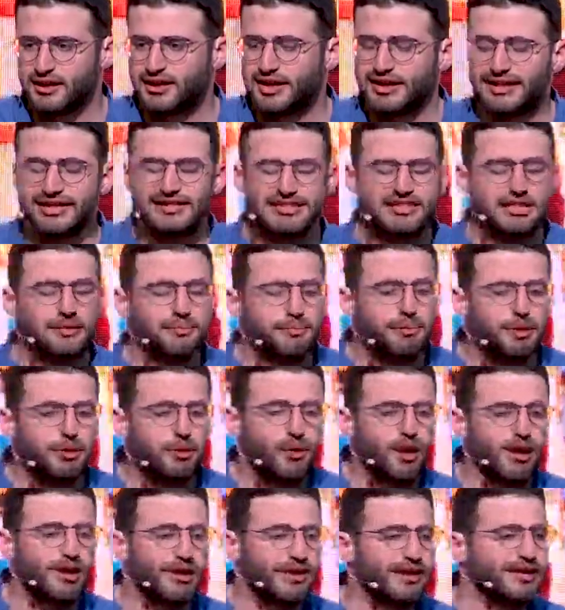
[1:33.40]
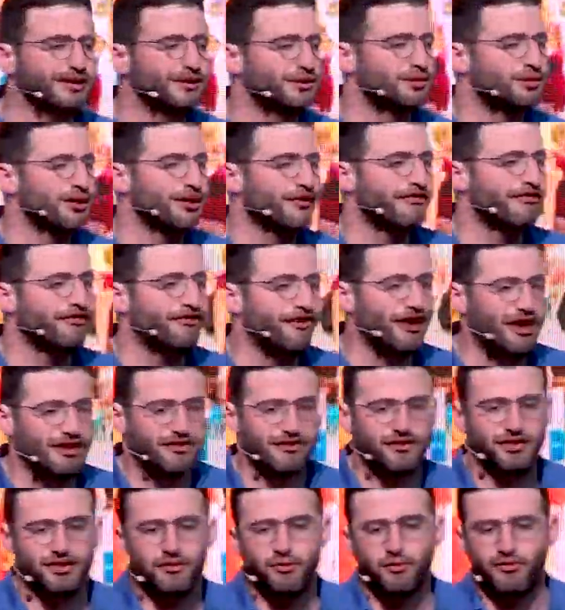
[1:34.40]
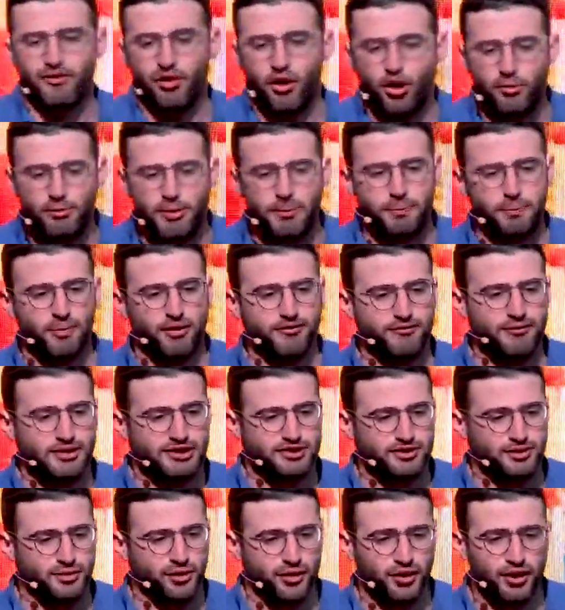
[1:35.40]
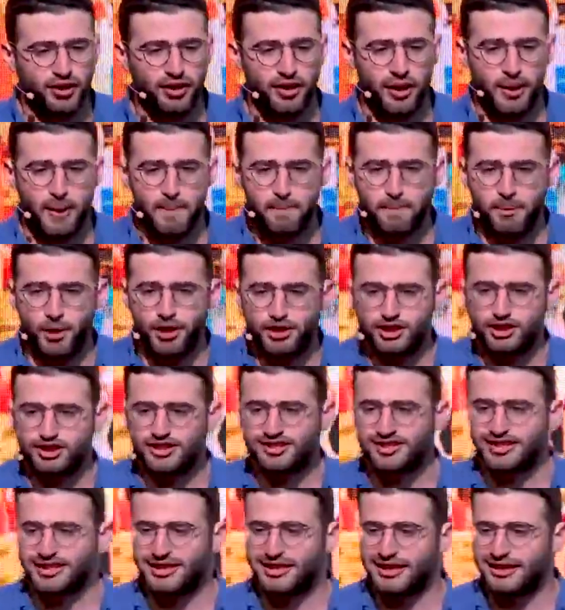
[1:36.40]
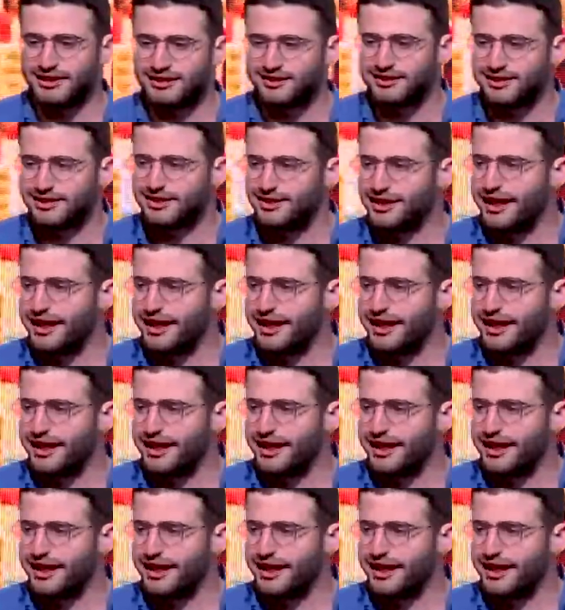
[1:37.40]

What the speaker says: They can simply walk into their favorite home improvement store, purchase the kit,